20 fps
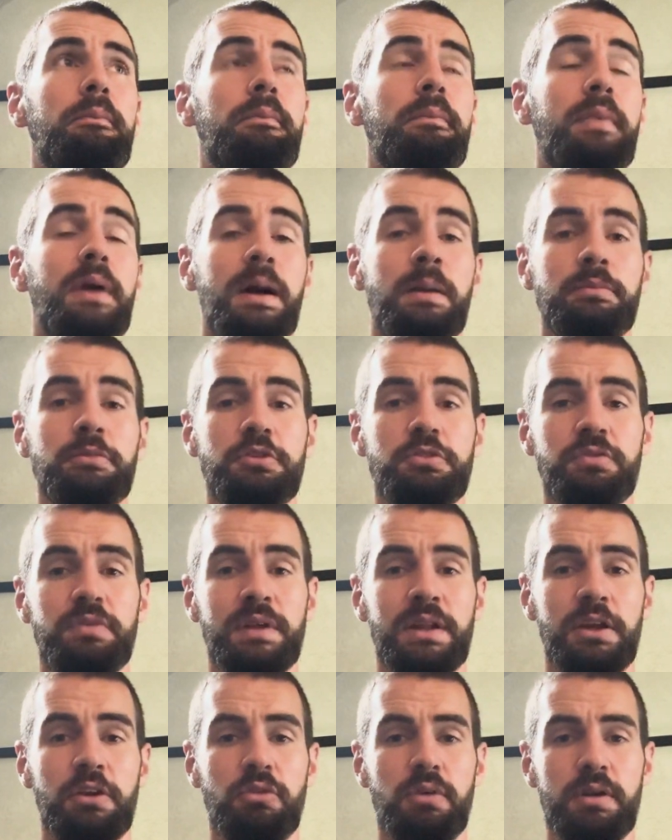I'm just
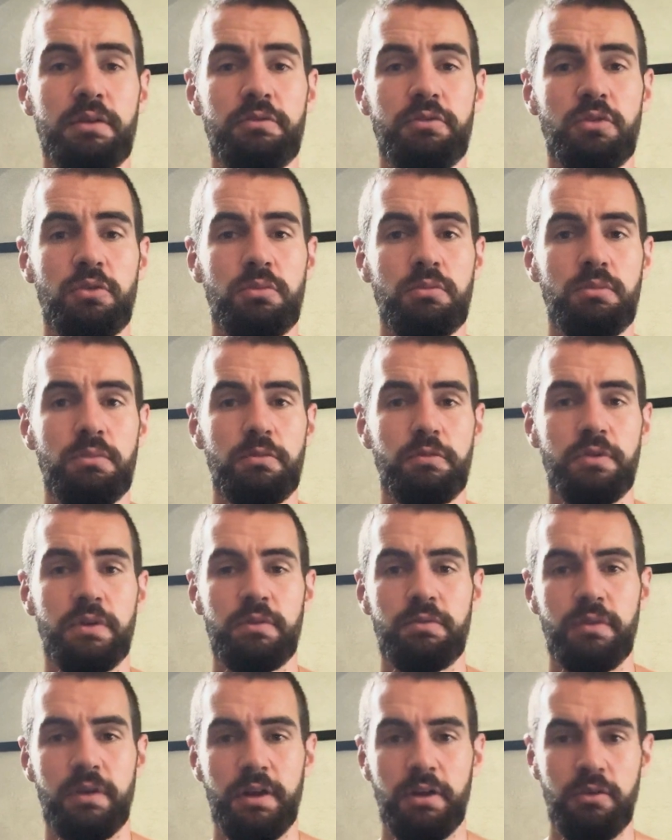feeling grateful,
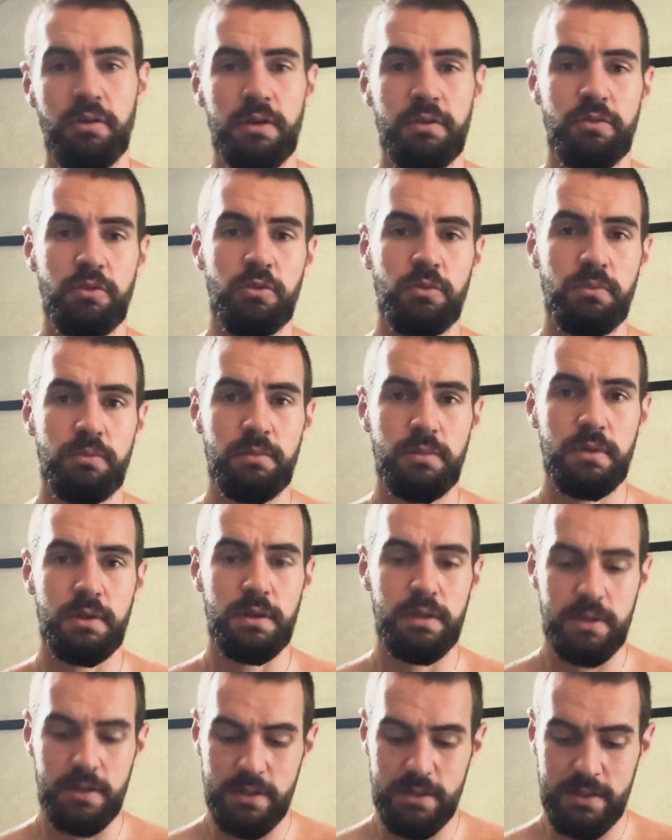feeling very grateful
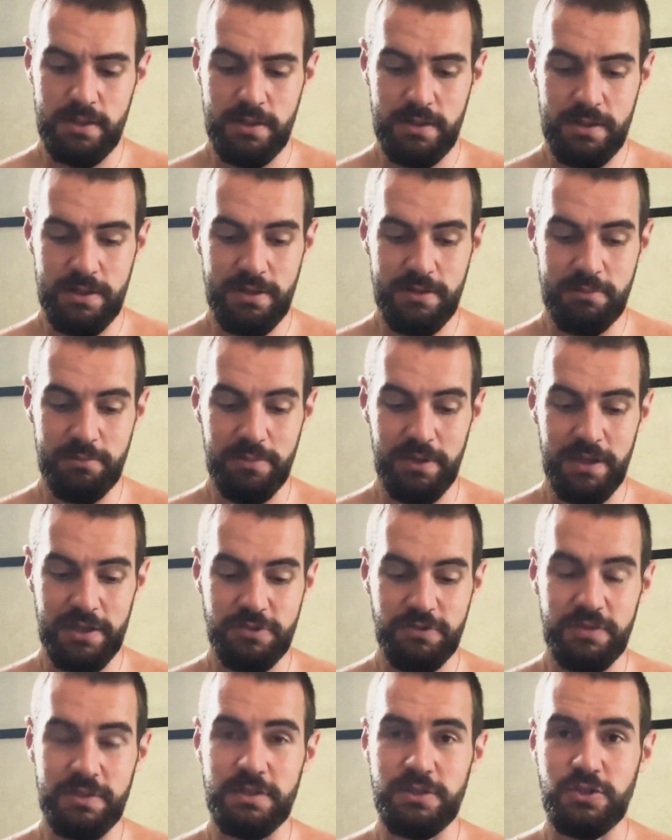and
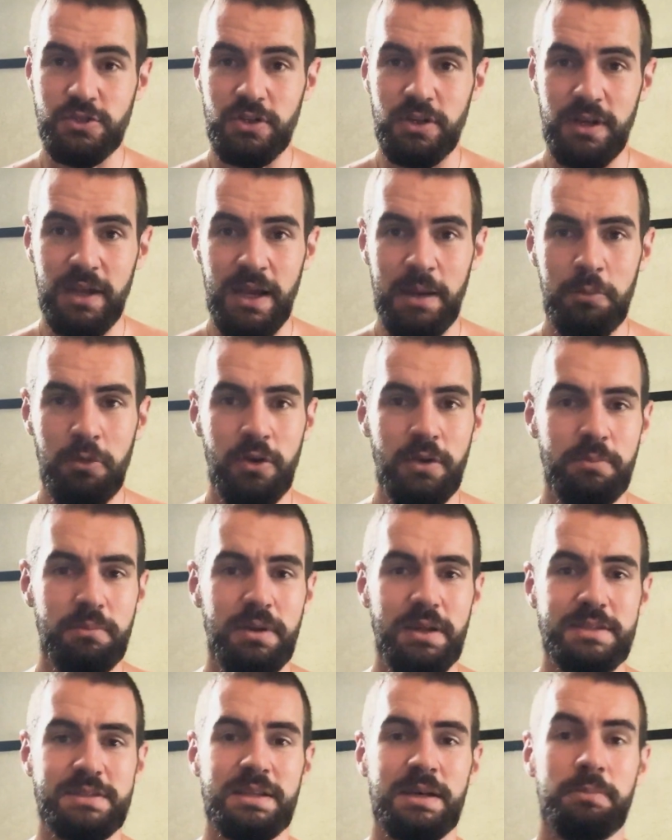blessed for this journey I'm on,
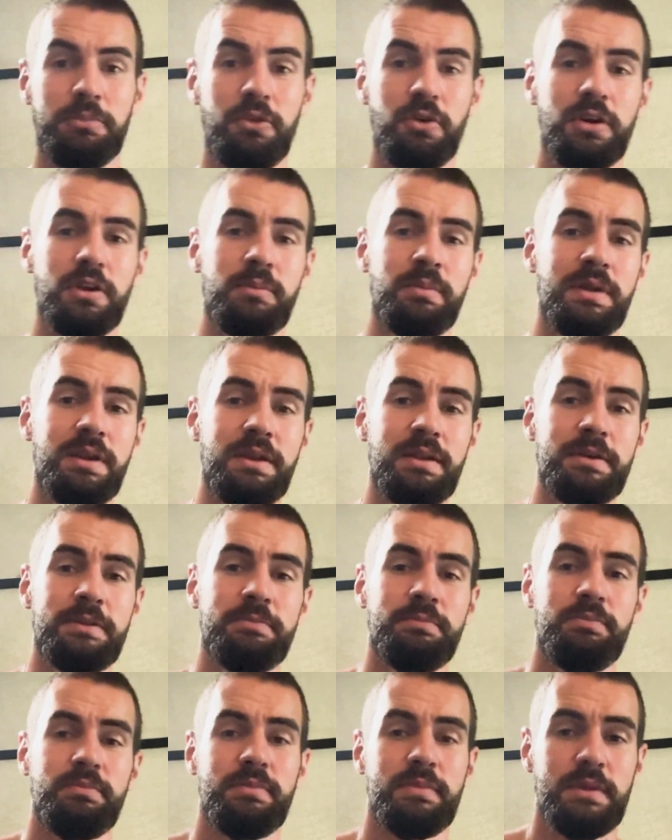blessed that I'm documenting it.
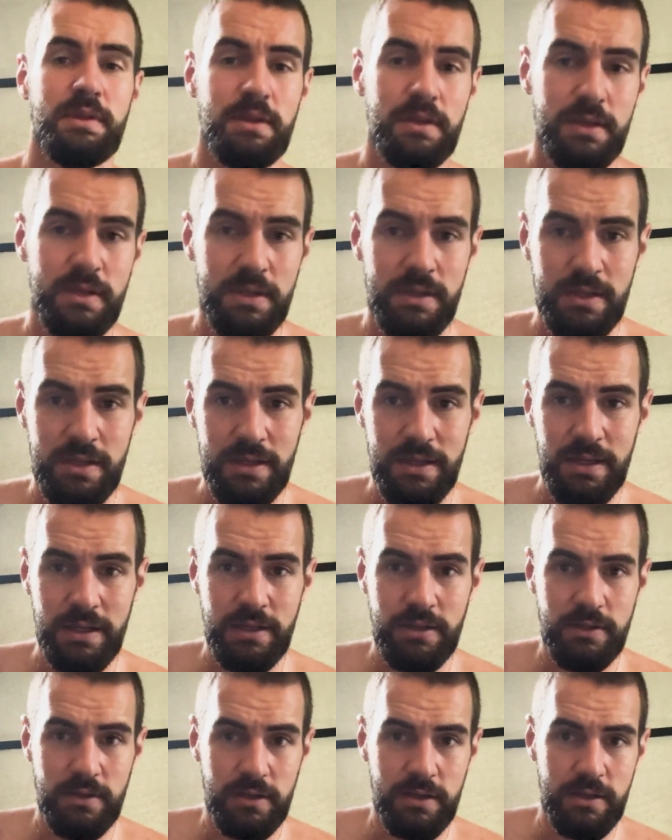
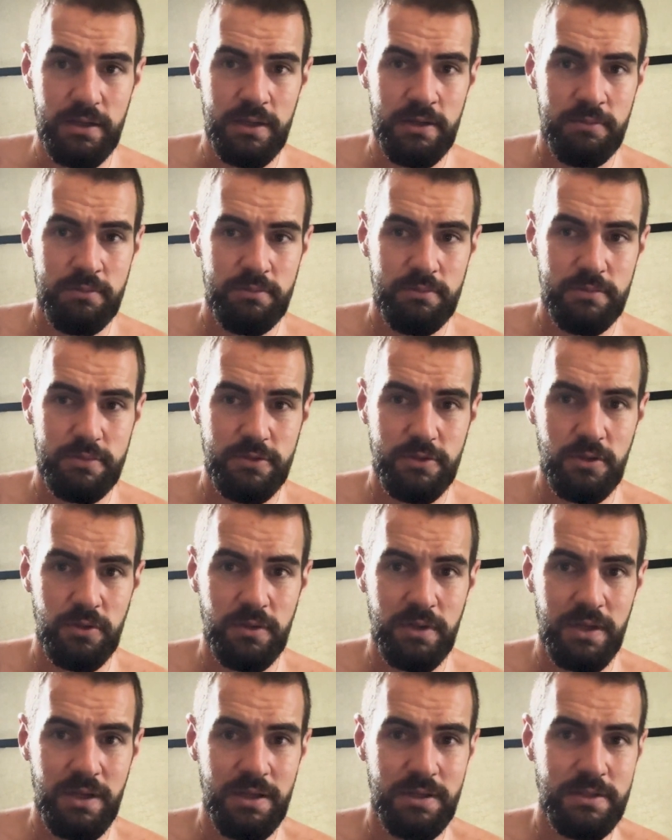And uh, yeah, let's go
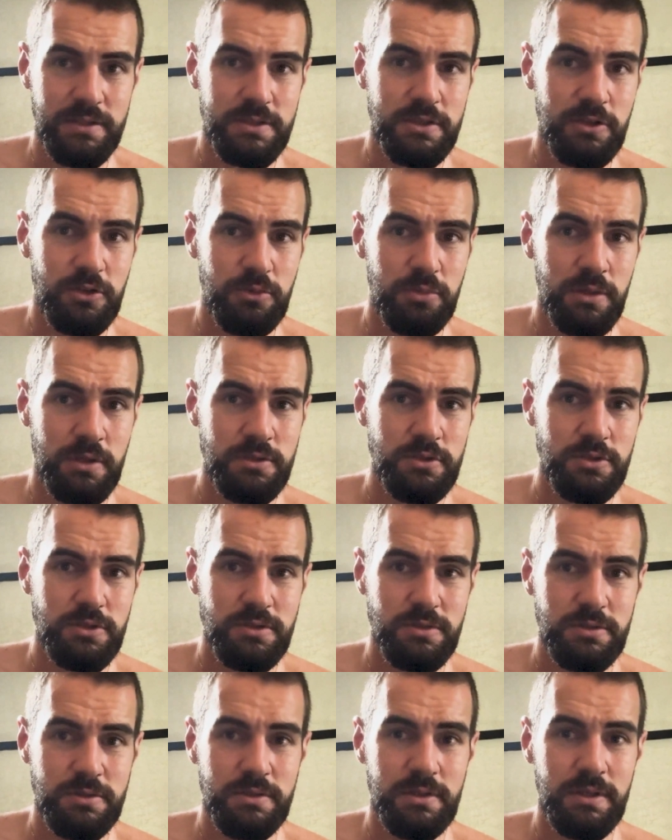and get in this cold plunge
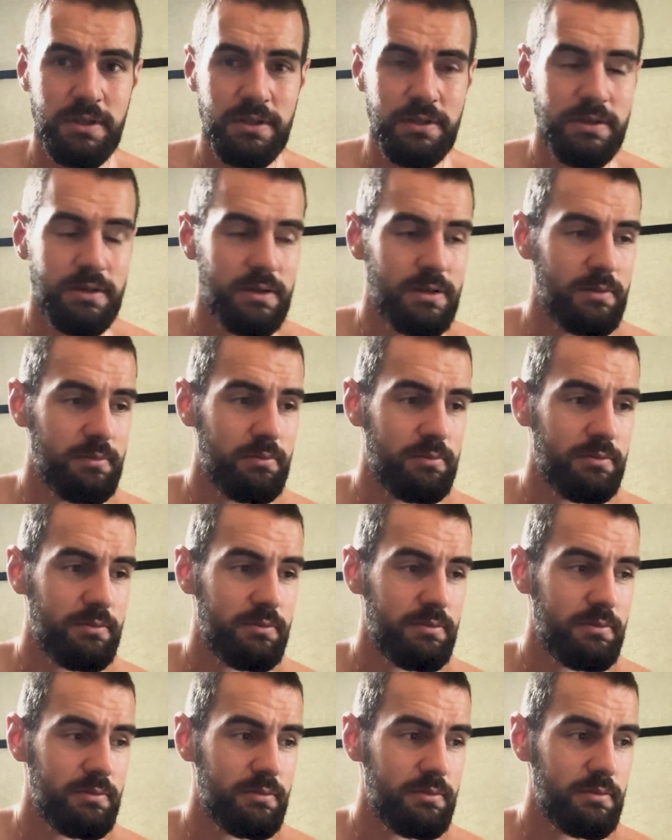and um,
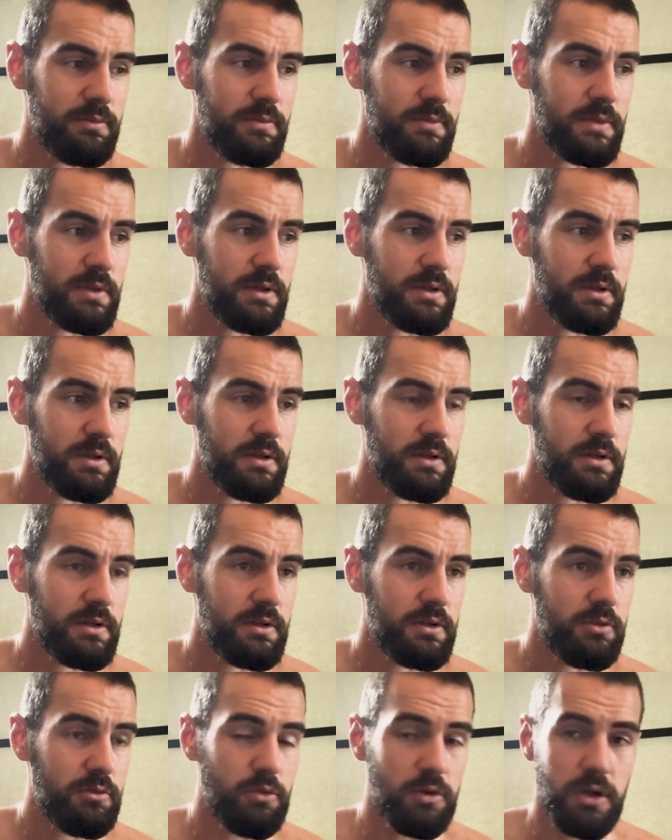
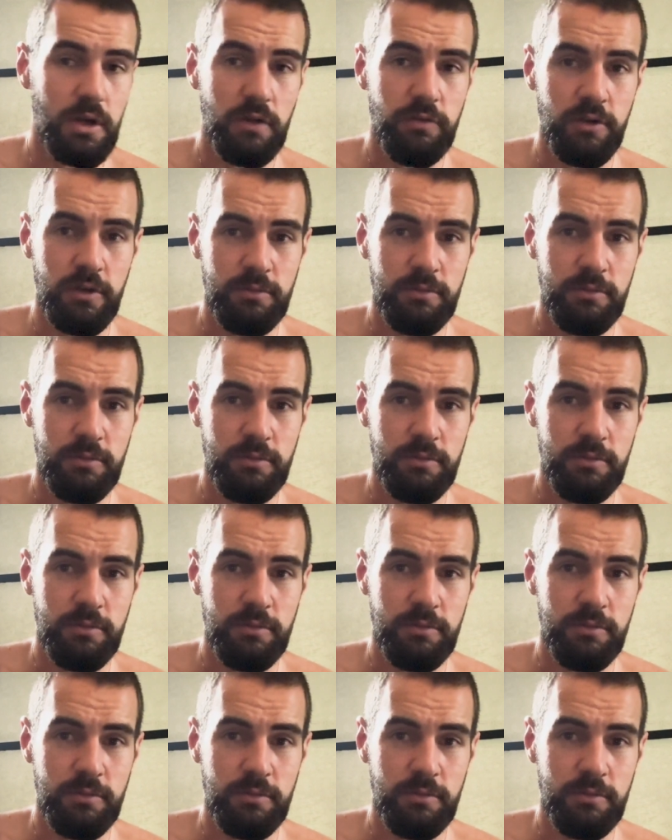recover.